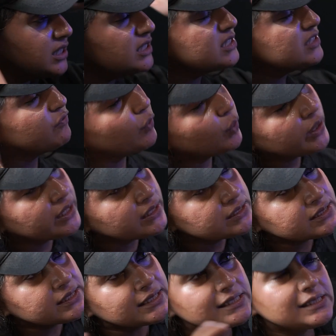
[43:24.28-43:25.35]
this
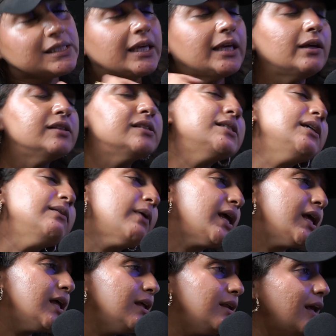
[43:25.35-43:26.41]
voice that's like Steven.
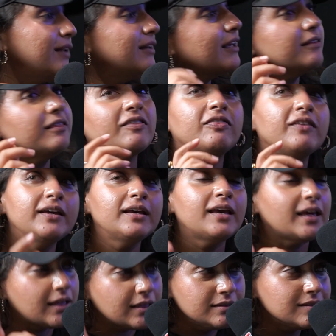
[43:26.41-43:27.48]
And like the thing
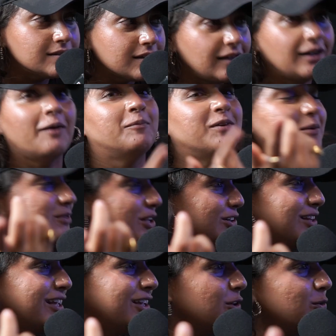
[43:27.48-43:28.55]
is, and they're
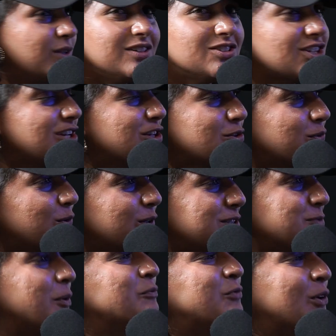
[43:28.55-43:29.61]
like, you didn't change your
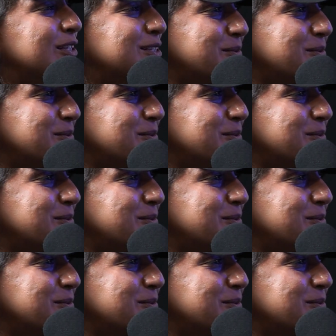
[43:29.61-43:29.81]
voice. What voice